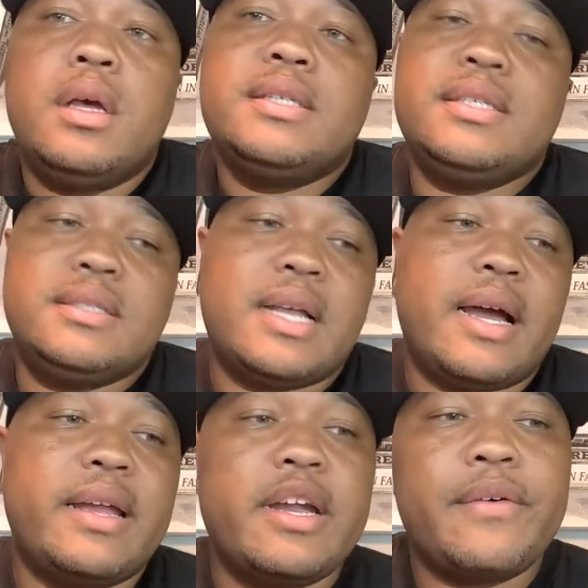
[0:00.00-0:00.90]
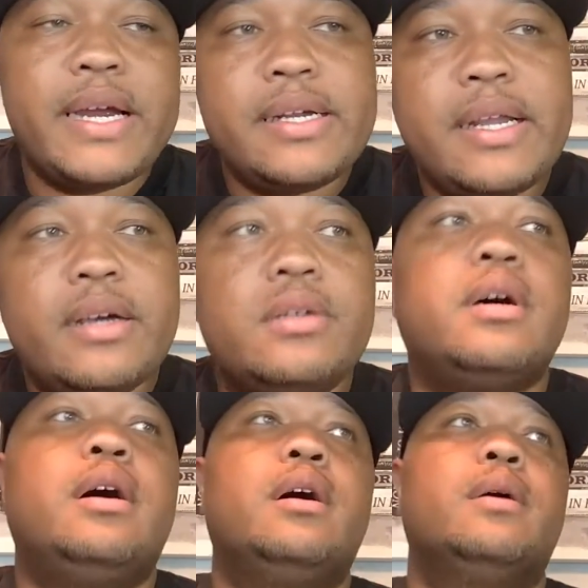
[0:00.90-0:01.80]
She's not here right
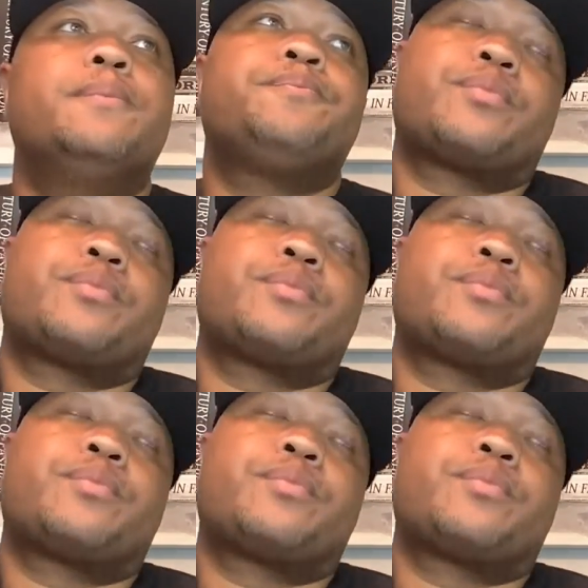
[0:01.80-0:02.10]
now.